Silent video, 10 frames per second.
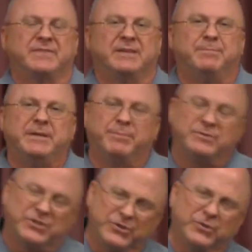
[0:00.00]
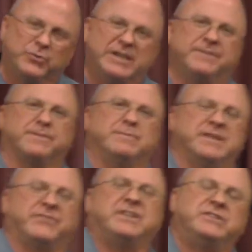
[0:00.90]
And people turn away from
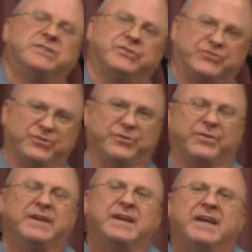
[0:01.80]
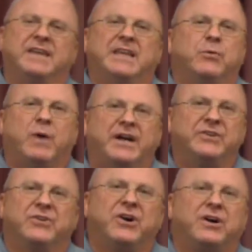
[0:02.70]
listening to the truth and they
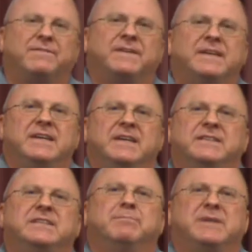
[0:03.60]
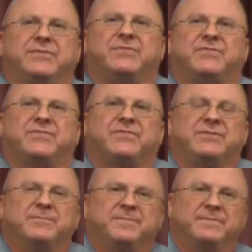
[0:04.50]
wander off into myths.
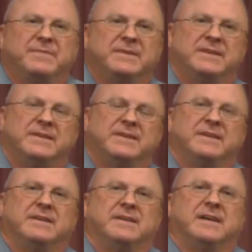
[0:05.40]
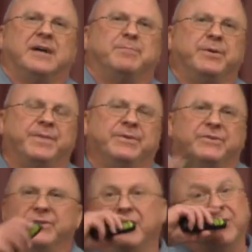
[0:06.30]
I put there in
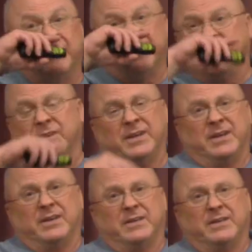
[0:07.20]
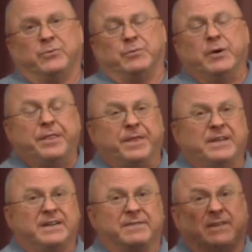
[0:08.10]
your notes this, what we think
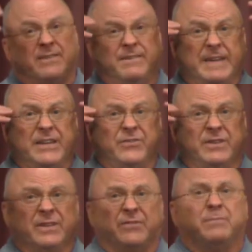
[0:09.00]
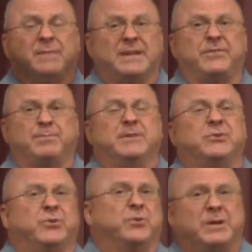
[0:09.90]
of as evangelism, it's been
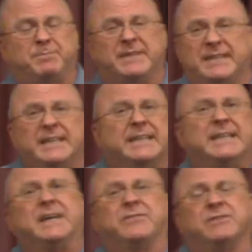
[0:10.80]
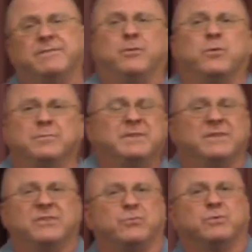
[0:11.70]
corrupted and it has conformed to
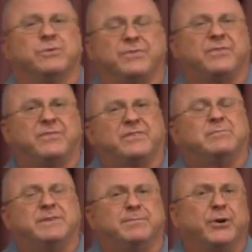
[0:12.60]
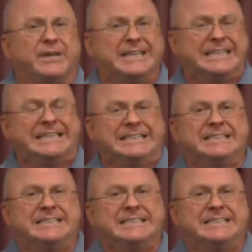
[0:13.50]
this world system of marketing.